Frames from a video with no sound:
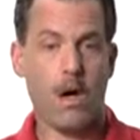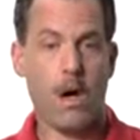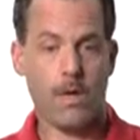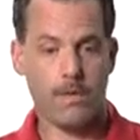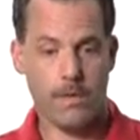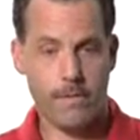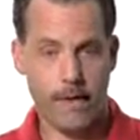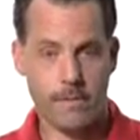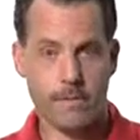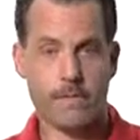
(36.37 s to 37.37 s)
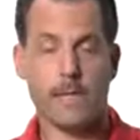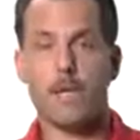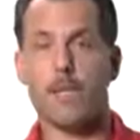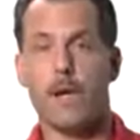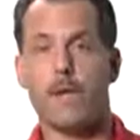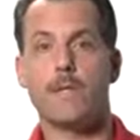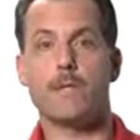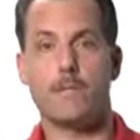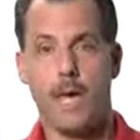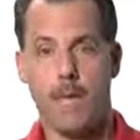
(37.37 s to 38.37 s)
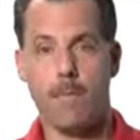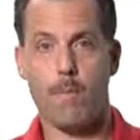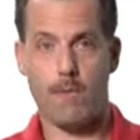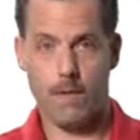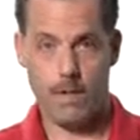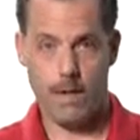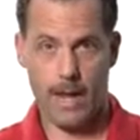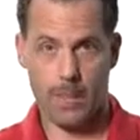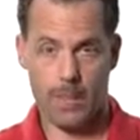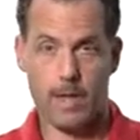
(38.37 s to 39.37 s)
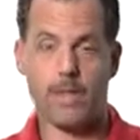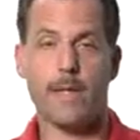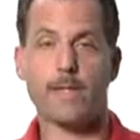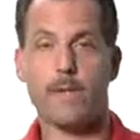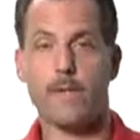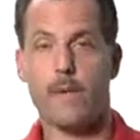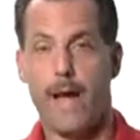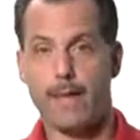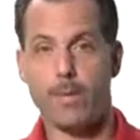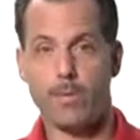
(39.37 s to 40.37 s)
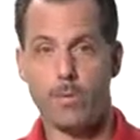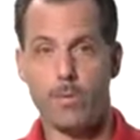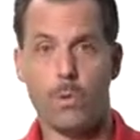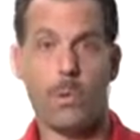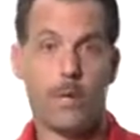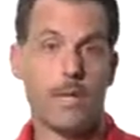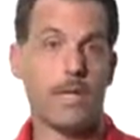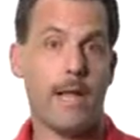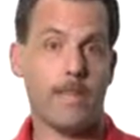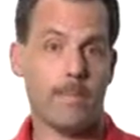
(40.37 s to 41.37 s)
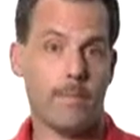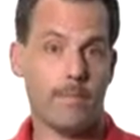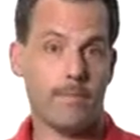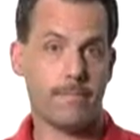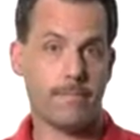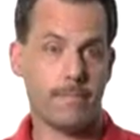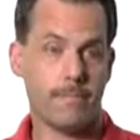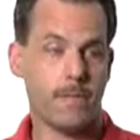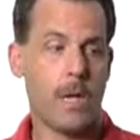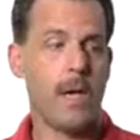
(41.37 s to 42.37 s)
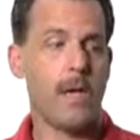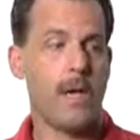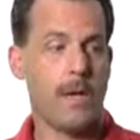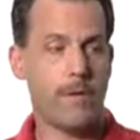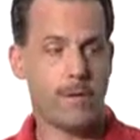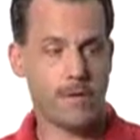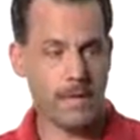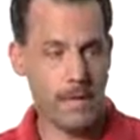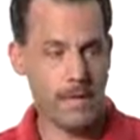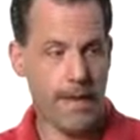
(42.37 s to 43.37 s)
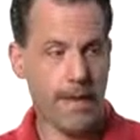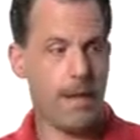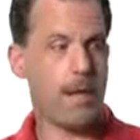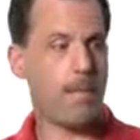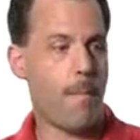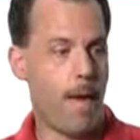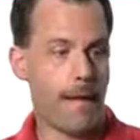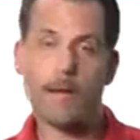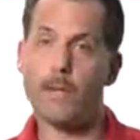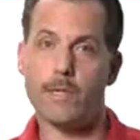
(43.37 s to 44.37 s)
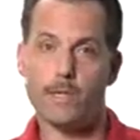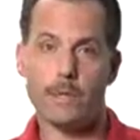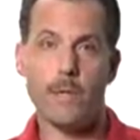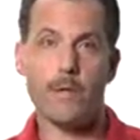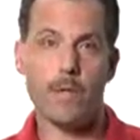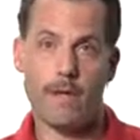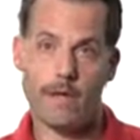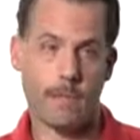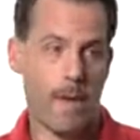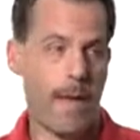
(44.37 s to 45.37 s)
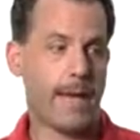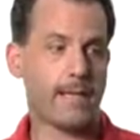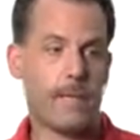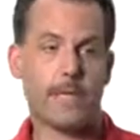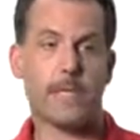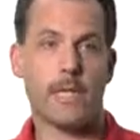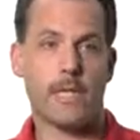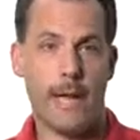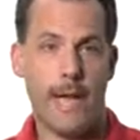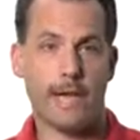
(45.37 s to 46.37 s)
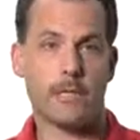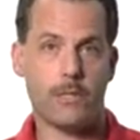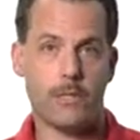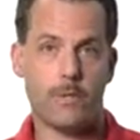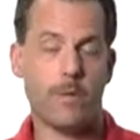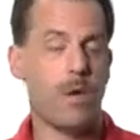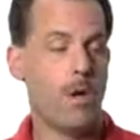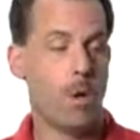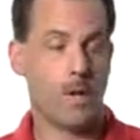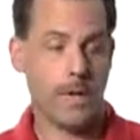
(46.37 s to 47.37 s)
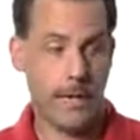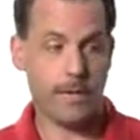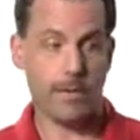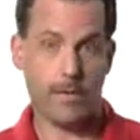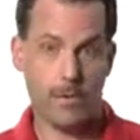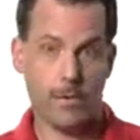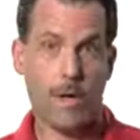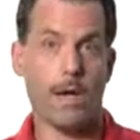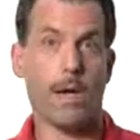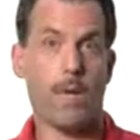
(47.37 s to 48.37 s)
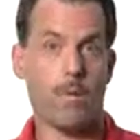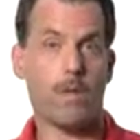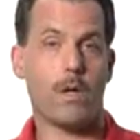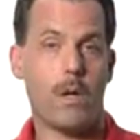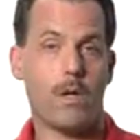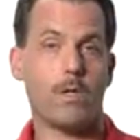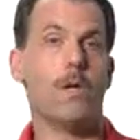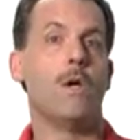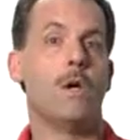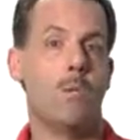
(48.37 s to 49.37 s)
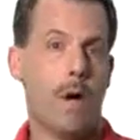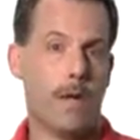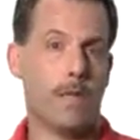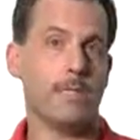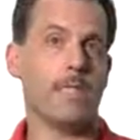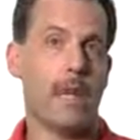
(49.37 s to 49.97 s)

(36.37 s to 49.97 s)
all of the devices need to be on the same network that's either at the school or in the classroom. Now you can see that on the Mac. I'm going to show you that this Mac is actually attached to or connected to a network called wireless